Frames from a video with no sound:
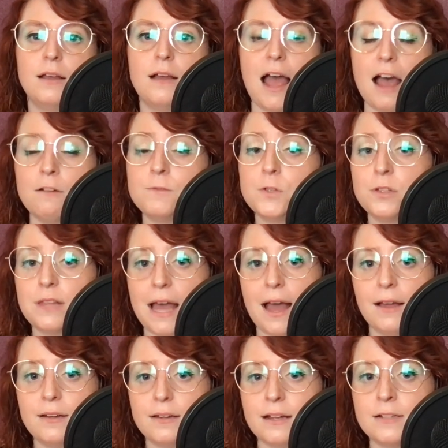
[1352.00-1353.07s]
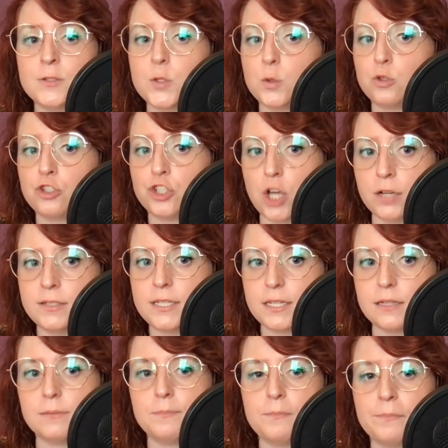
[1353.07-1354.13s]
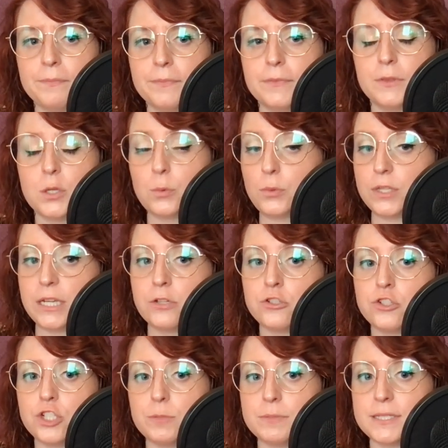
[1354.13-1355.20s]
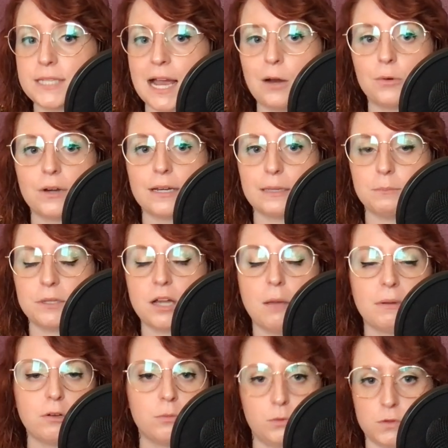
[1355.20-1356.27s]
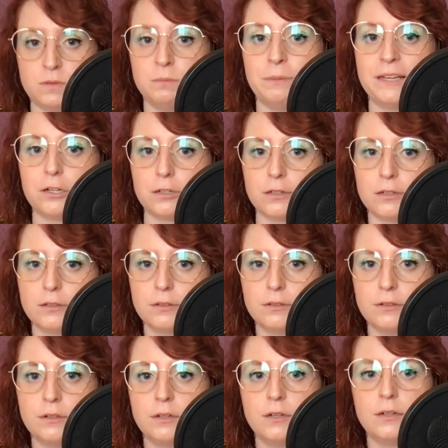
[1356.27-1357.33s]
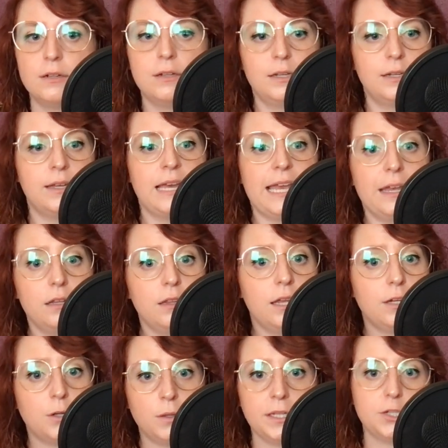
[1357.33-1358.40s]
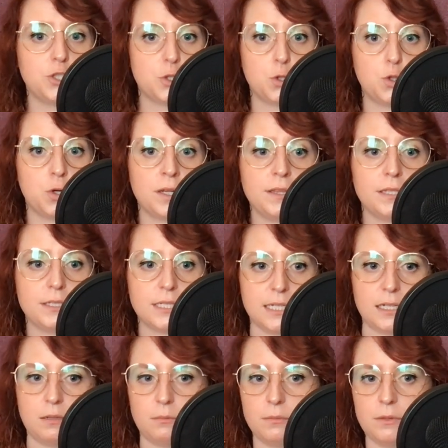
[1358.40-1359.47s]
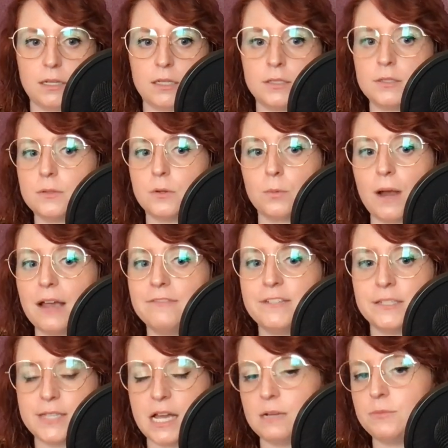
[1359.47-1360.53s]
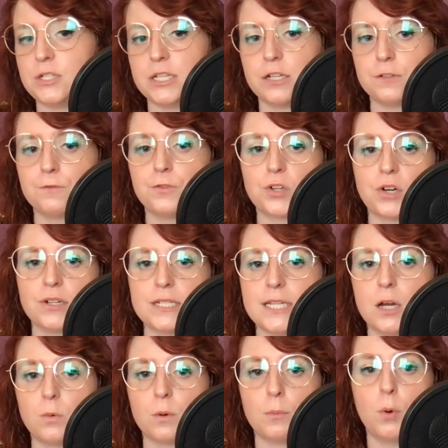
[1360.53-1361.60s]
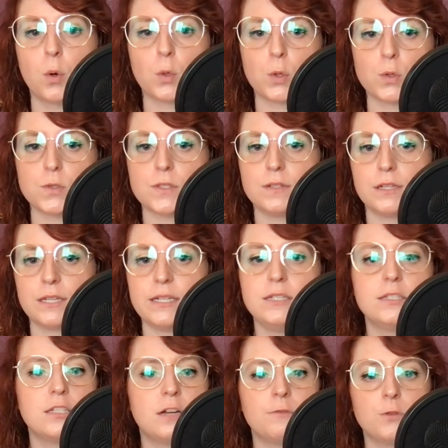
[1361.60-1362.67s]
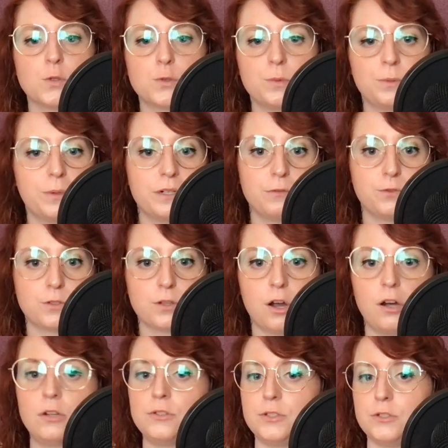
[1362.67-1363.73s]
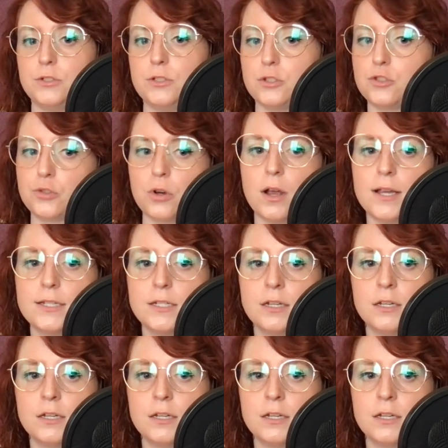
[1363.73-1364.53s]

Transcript: After that, Enzo shunned him, their relationship souring and becoming almost bitter. Hill had only just joined the team and arrived in time to hear Ferrari tell reporters that he suffers when one of his cars is destroyed.